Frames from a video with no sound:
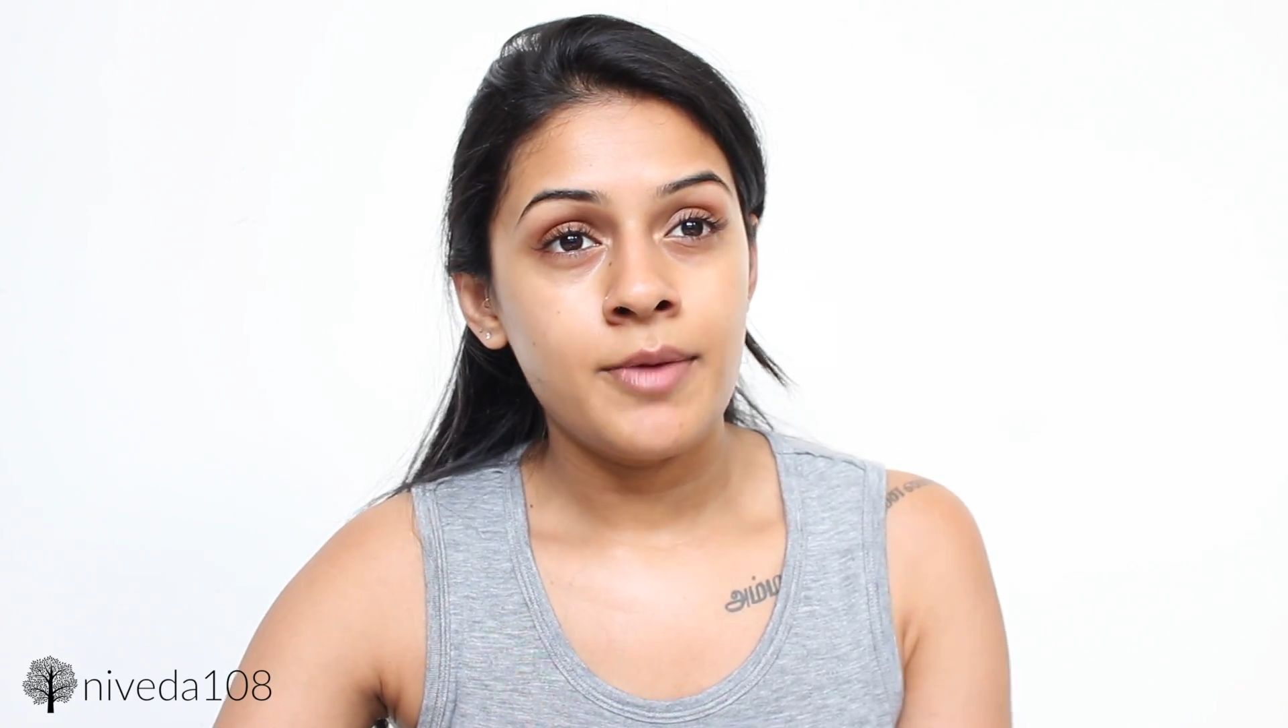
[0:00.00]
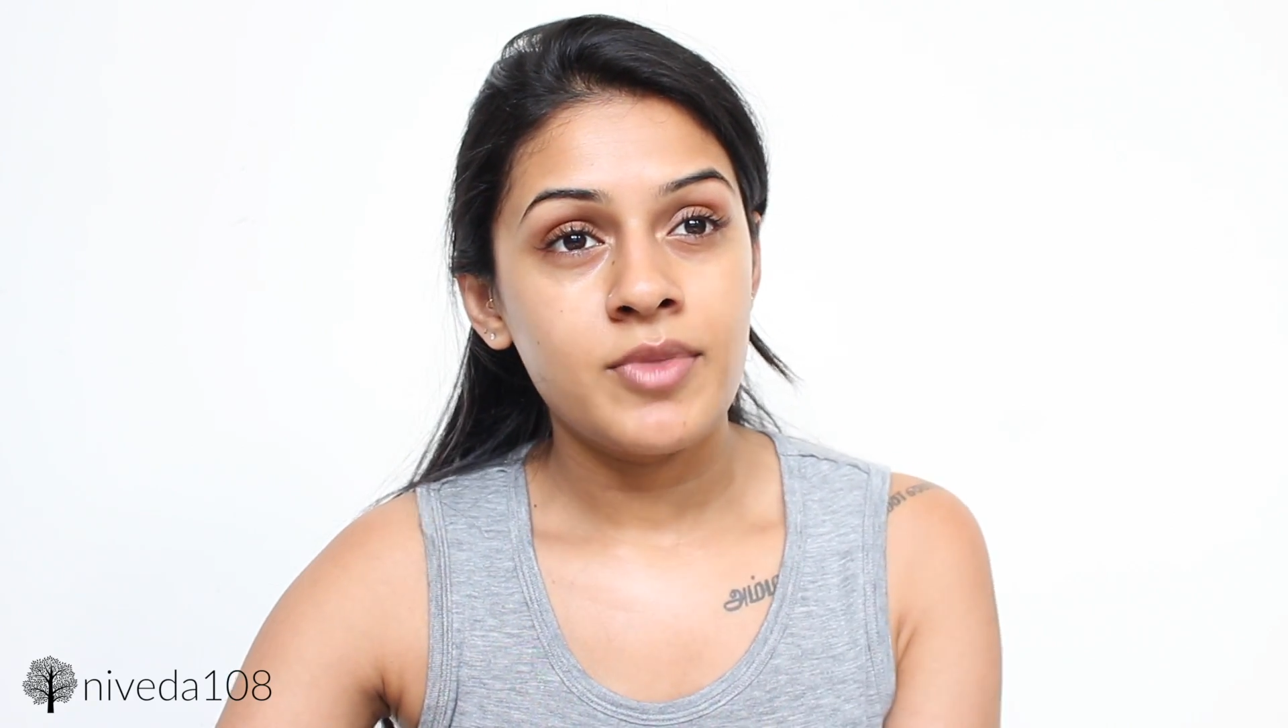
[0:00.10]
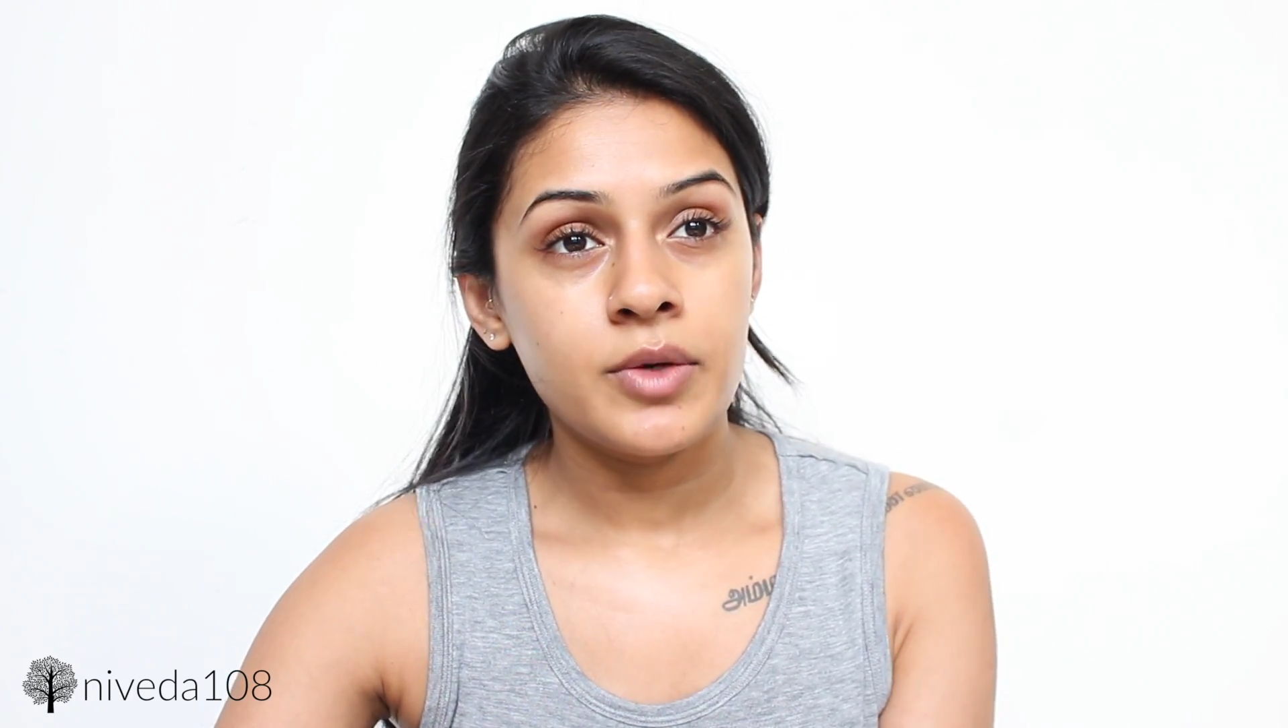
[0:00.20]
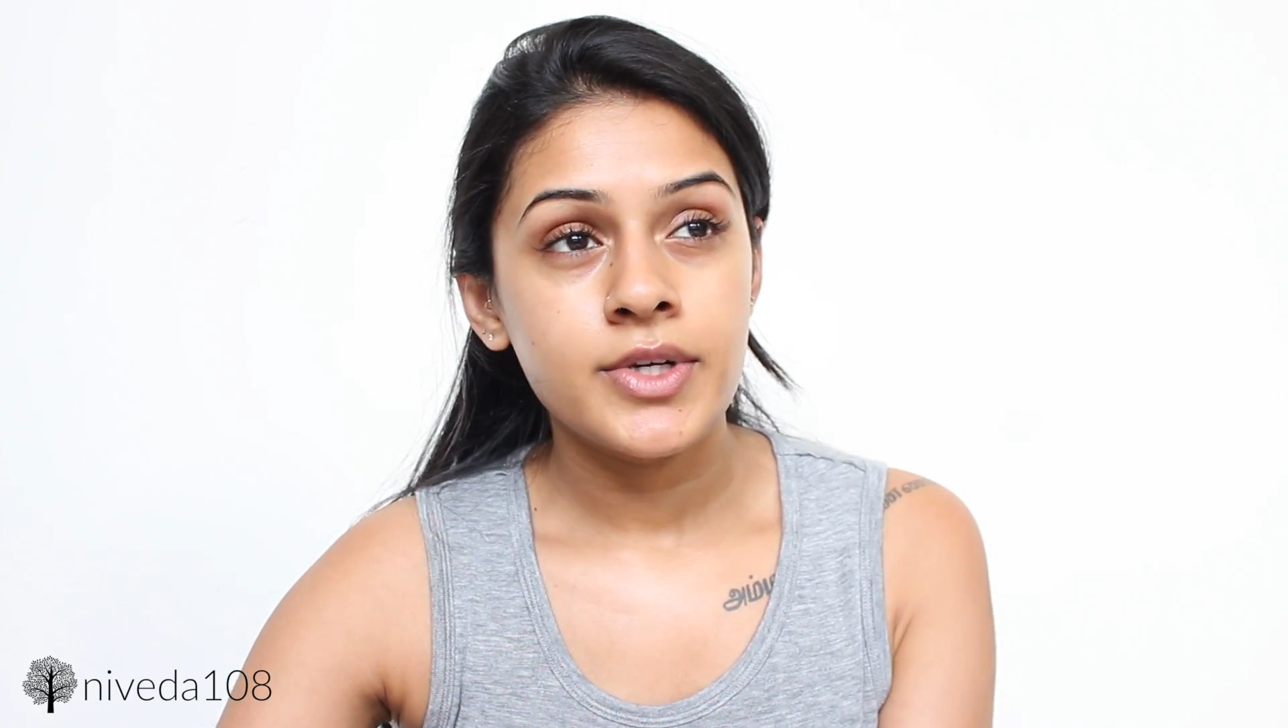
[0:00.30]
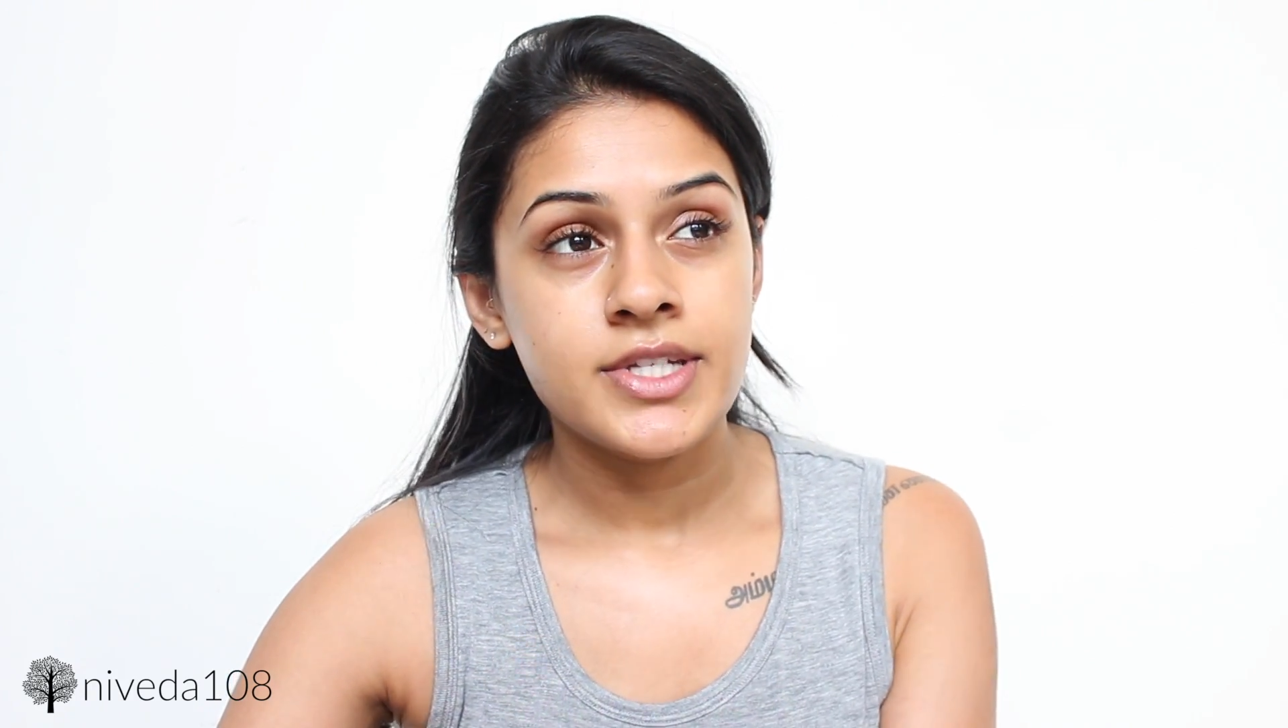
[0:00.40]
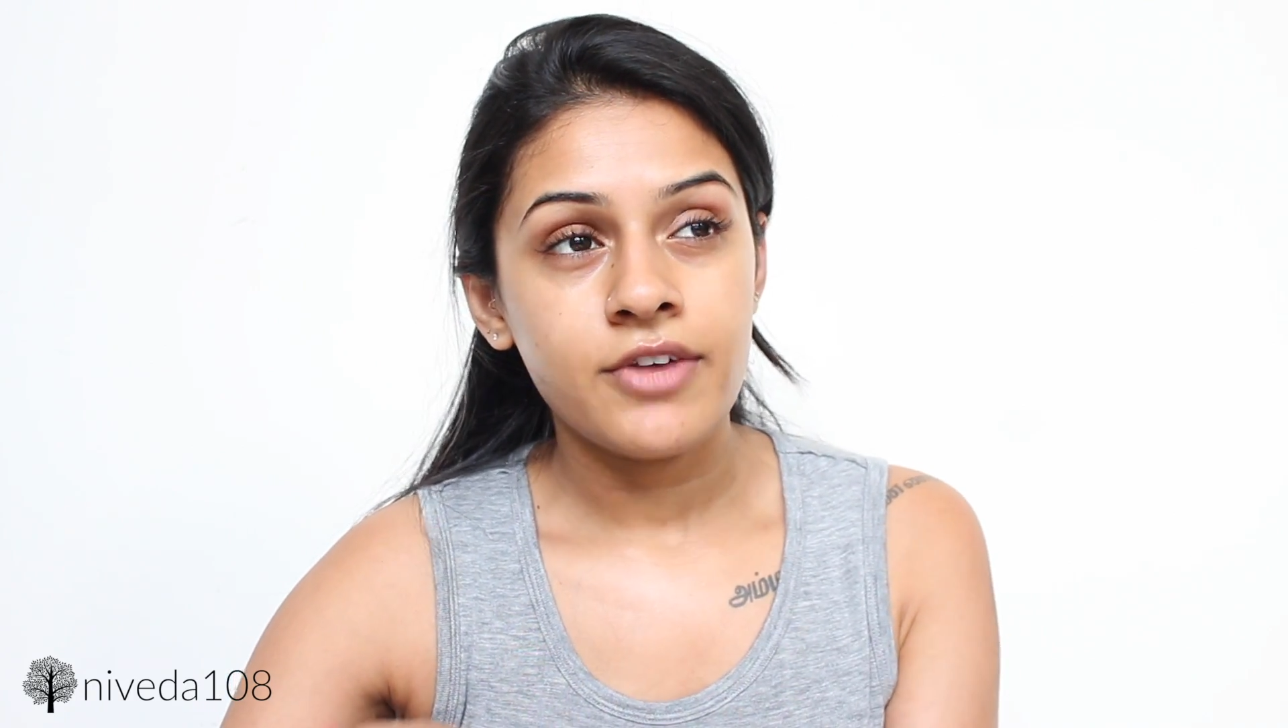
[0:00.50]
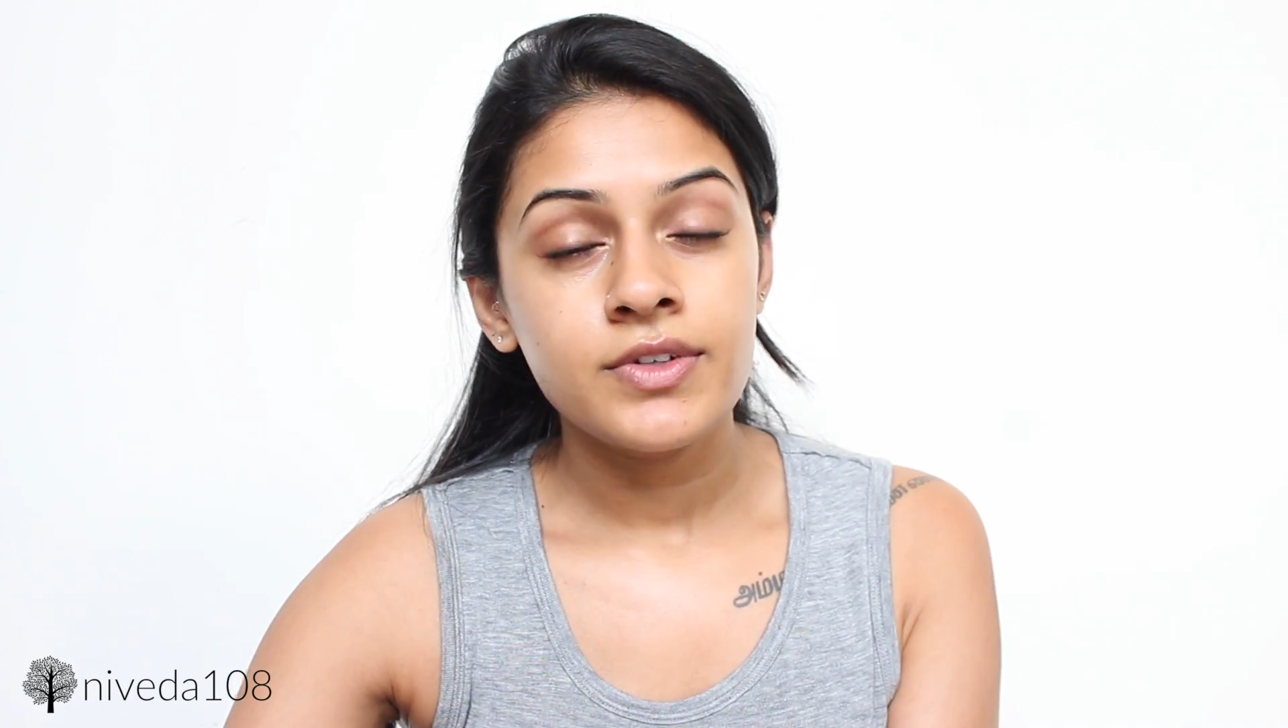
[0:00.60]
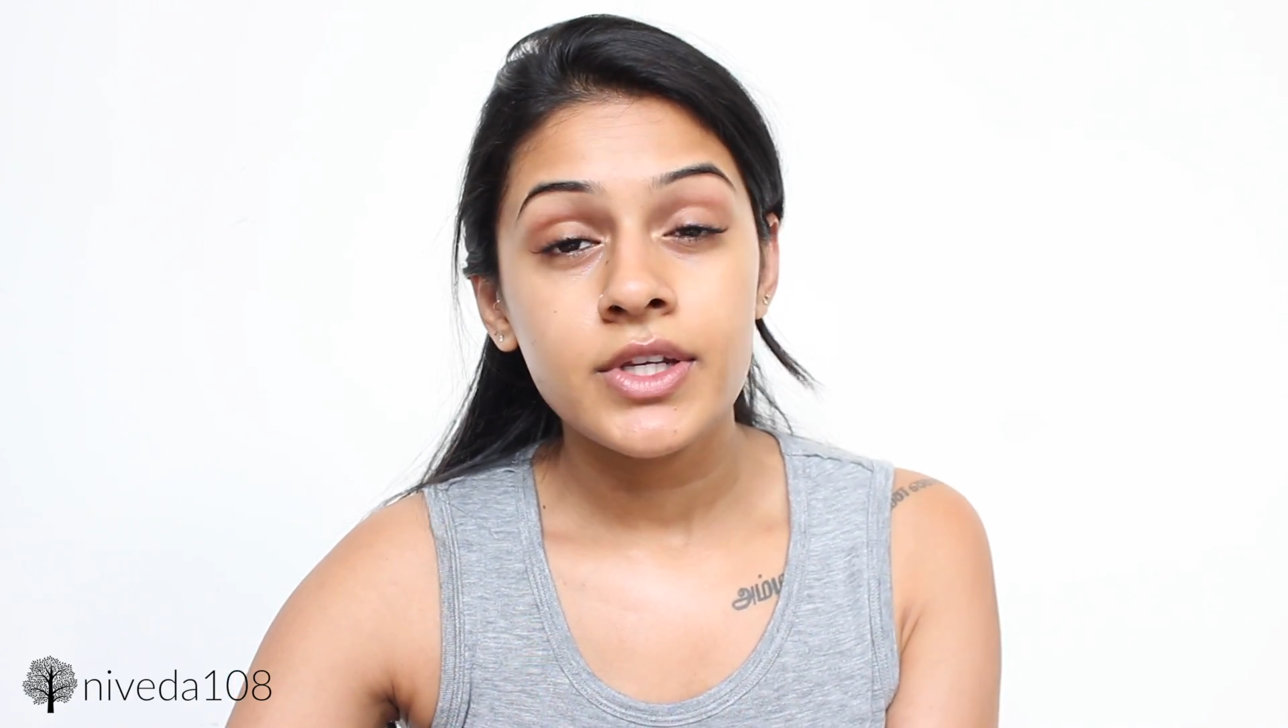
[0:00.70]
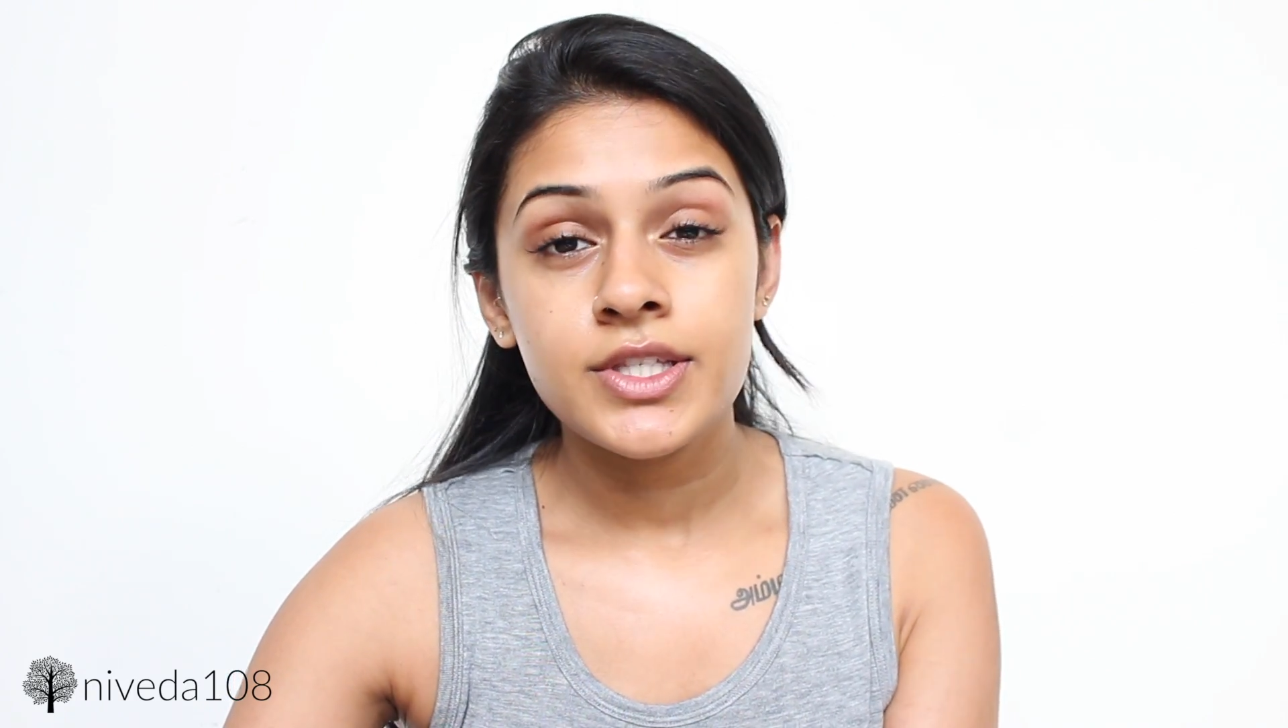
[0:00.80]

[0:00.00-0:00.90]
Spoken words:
there were definitely